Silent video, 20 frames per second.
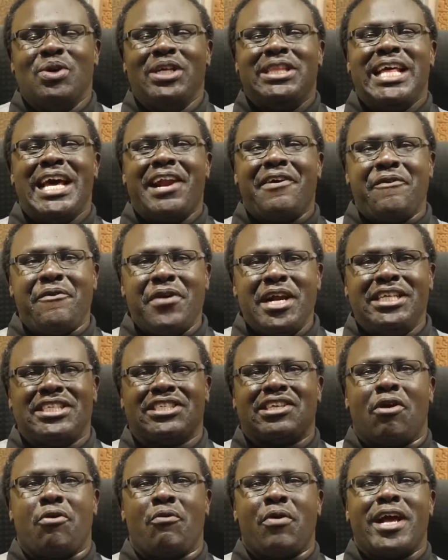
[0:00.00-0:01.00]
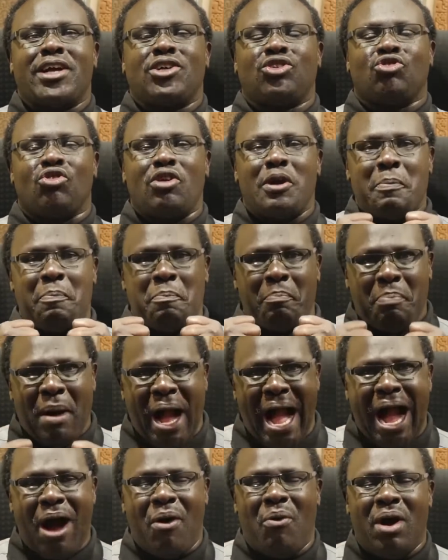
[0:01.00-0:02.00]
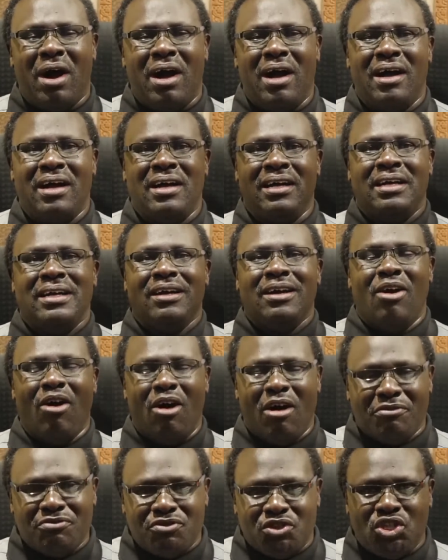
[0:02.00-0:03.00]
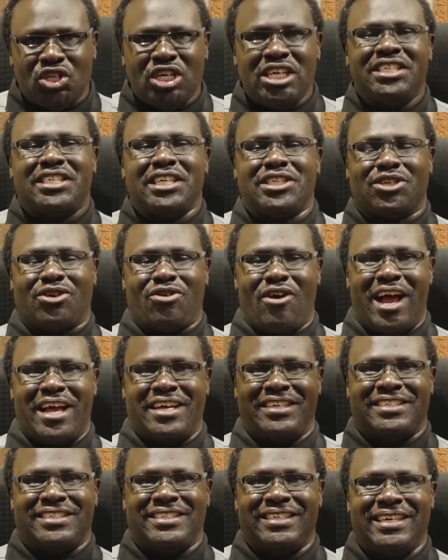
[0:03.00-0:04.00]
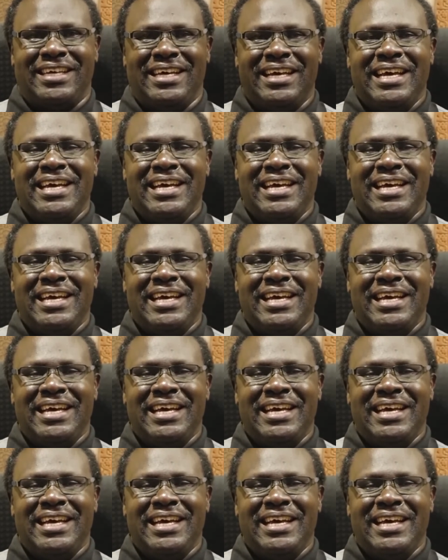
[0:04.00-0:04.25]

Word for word: with the resurrection power of Jesus Christ,